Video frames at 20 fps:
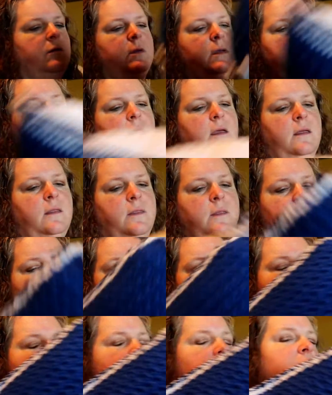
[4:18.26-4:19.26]
Okay, the
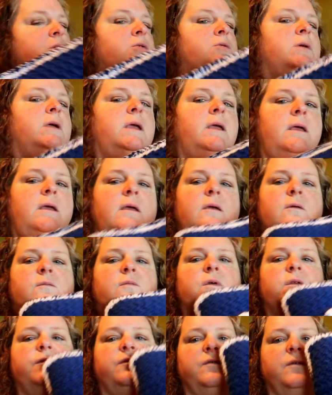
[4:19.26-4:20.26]
palm tree
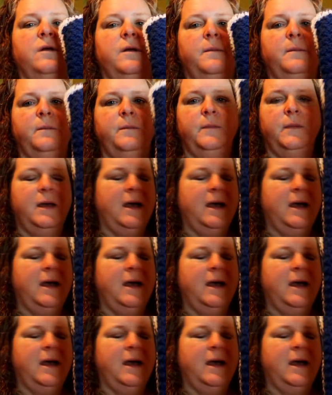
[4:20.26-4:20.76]
was from,